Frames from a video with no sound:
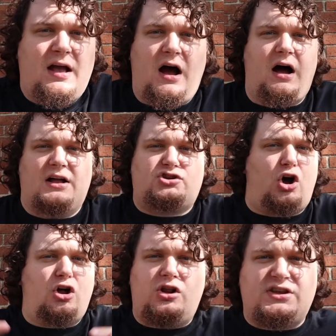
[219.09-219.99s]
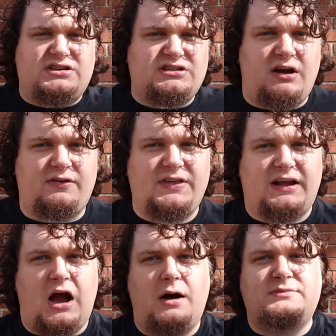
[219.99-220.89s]
It's all the stuff that
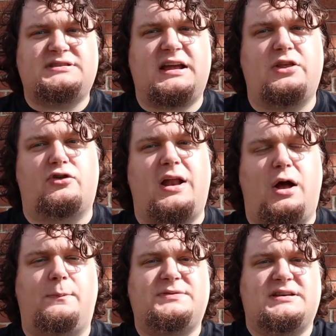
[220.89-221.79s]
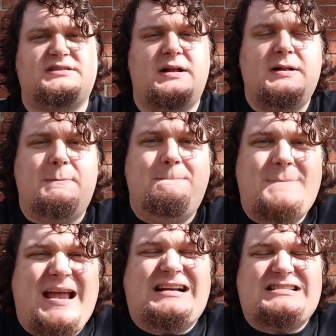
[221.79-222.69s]
comes together and helps us
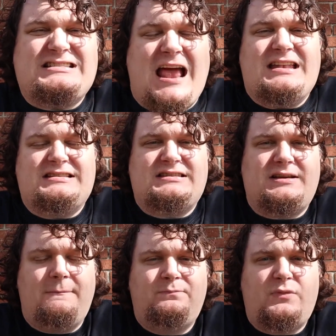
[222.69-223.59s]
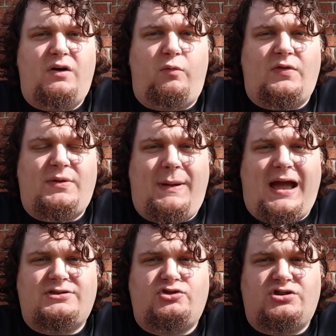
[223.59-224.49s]
make sense of what the
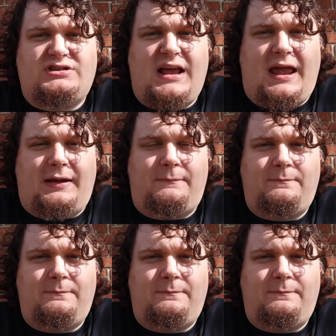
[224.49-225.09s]
passage is saying.